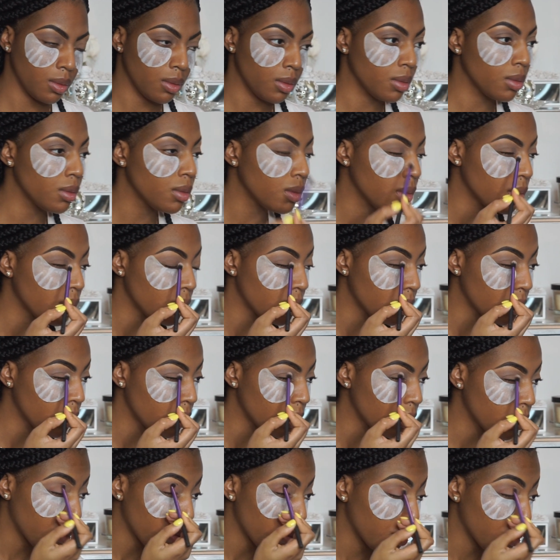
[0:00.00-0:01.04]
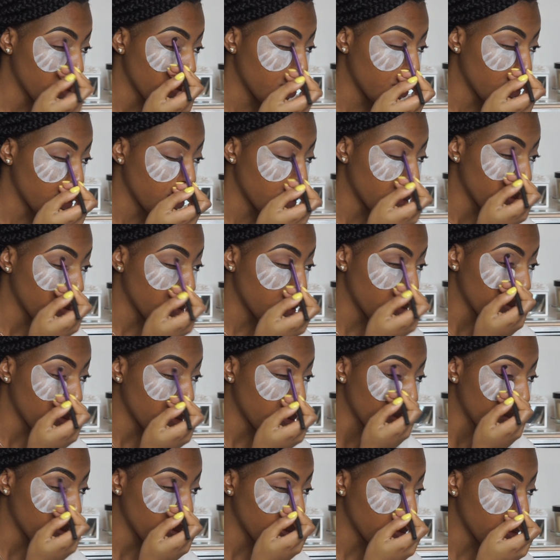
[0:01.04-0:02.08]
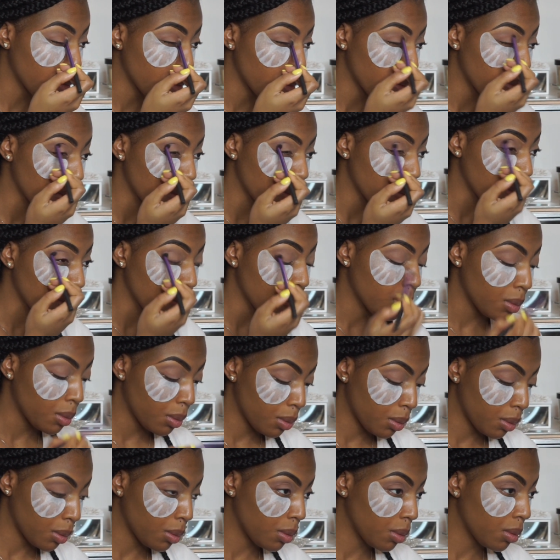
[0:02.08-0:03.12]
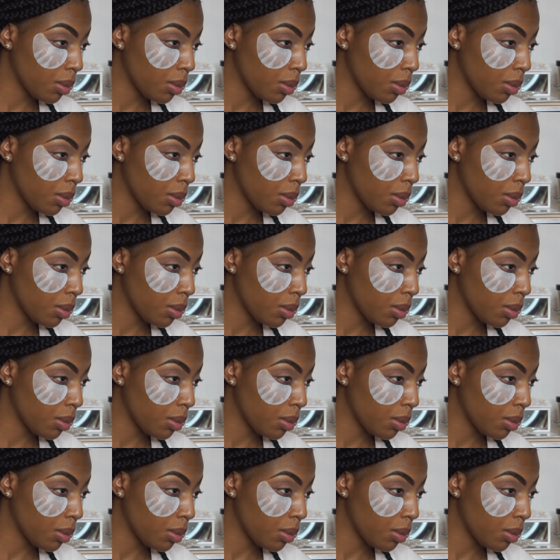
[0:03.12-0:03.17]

Breathtaking, right in my crease.